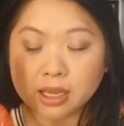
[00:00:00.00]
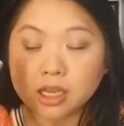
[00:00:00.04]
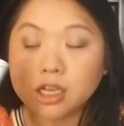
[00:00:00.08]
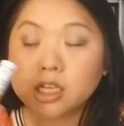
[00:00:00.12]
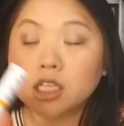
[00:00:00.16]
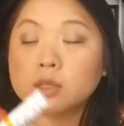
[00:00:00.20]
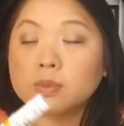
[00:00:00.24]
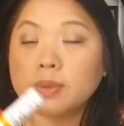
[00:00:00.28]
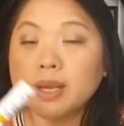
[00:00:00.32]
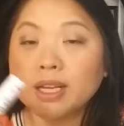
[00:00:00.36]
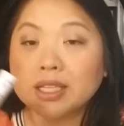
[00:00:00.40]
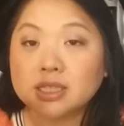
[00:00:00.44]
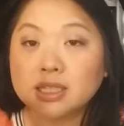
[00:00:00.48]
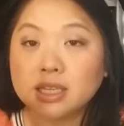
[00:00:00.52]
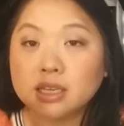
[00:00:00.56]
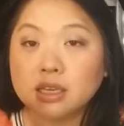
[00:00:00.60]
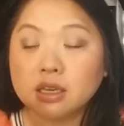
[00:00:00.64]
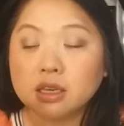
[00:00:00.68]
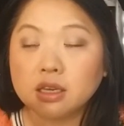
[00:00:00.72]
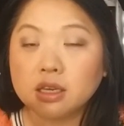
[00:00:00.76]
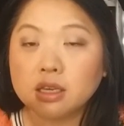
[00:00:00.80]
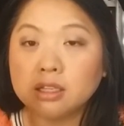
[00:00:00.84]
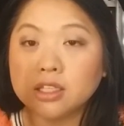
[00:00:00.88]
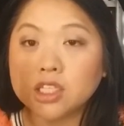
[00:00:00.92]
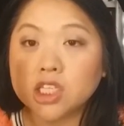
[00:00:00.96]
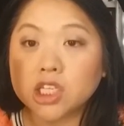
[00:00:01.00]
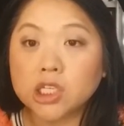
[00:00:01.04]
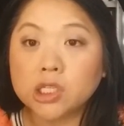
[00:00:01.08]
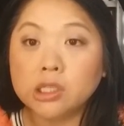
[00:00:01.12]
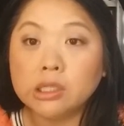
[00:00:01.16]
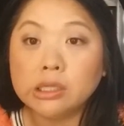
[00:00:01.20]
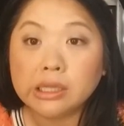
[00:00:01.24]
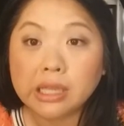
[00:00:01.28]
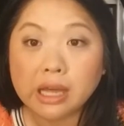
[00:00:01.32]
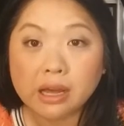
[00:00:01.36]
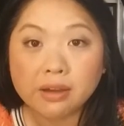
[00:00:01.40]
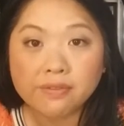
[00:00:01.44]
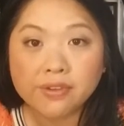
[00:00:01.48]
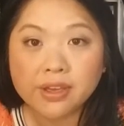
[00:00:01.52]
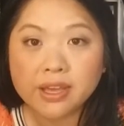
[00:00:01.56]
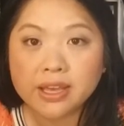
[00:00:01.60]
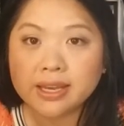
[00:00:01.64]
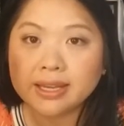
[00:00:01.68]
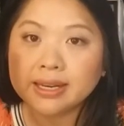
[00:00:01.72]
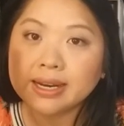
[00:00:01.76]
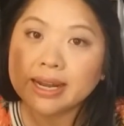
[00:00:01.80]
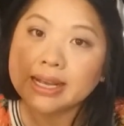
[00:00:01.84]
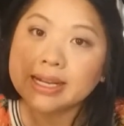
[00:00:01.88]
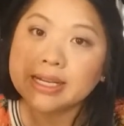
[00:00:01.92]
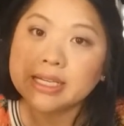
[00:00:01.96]
expecting to love
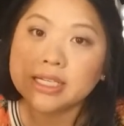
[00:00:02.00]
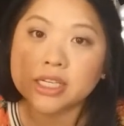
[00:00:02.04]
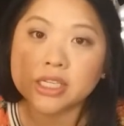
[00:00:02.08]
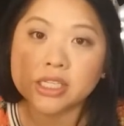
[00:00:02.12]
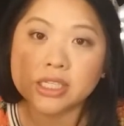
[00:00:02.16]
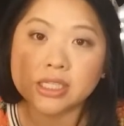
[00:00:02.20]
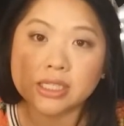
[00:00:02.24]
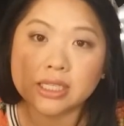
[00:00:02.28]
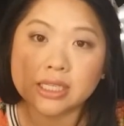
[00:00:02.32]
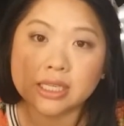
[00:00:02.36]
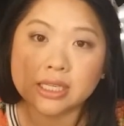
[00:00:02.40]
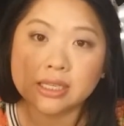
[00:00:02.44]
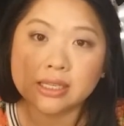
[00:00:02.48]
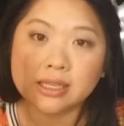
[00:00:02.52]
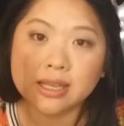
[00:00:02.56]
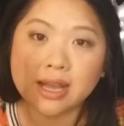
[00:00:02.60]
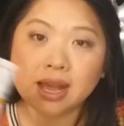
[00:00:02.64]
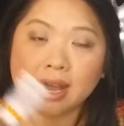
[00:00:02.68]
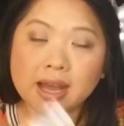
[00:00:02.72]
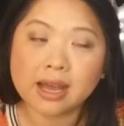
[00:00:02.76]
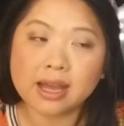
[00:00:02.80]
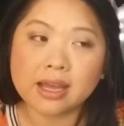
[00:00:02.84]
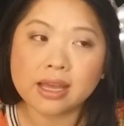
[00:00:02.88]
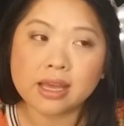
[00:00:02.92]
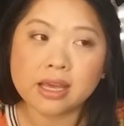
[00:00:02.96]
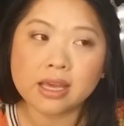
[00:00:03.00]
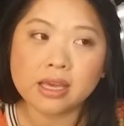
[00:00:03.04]
it, and I just did not.